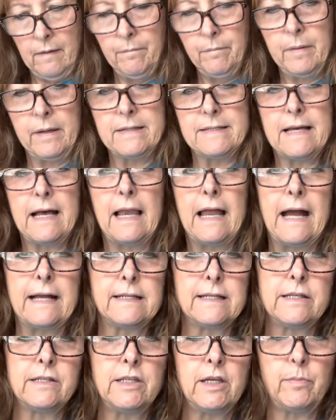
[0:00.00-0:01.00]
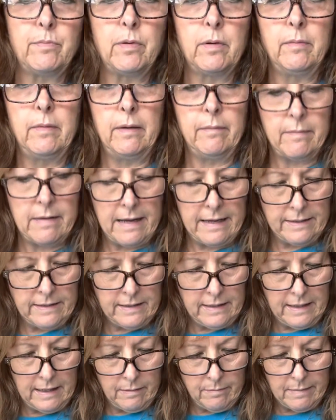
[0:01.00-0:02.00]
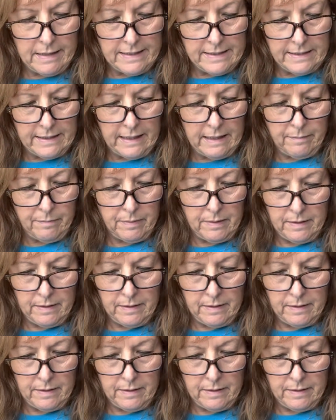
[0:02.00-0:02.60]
Because I like to dip them in my, in my dip.